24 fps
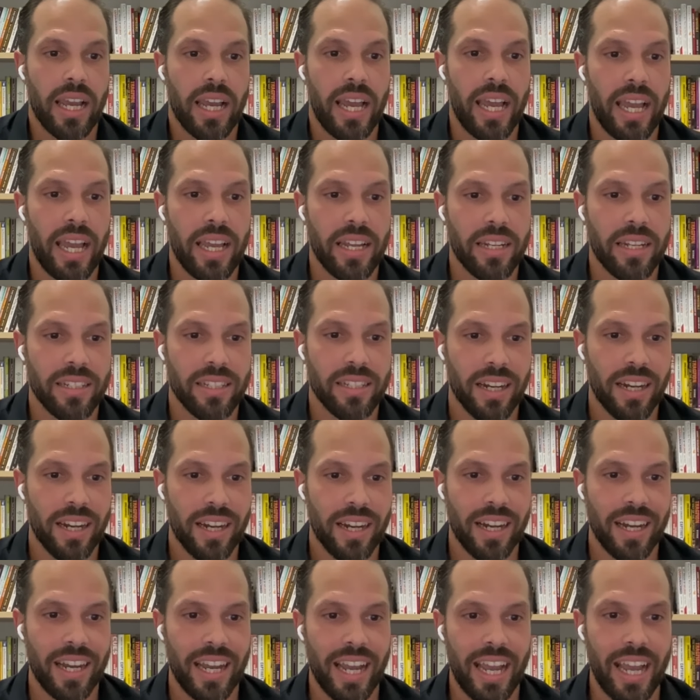And
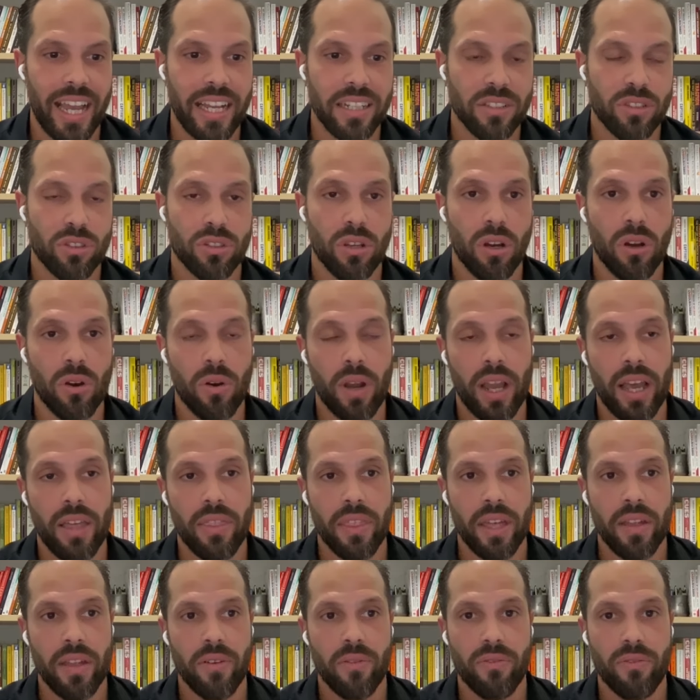
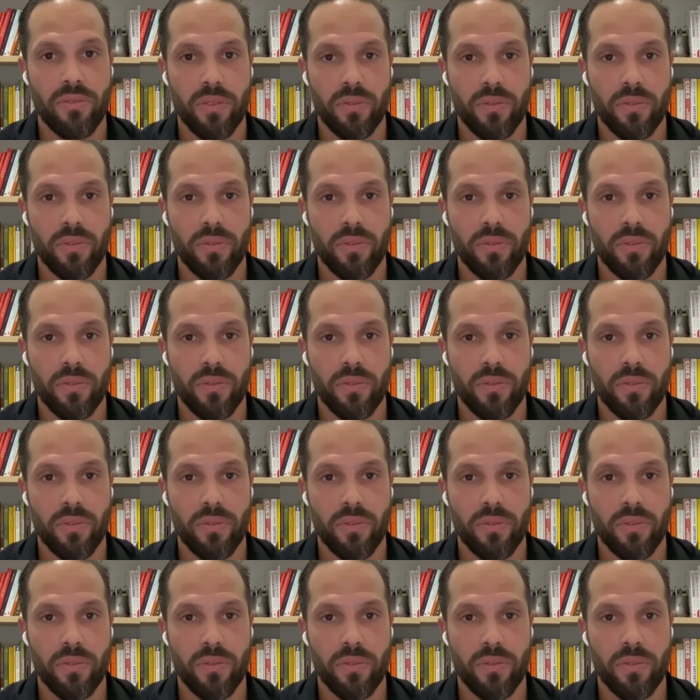then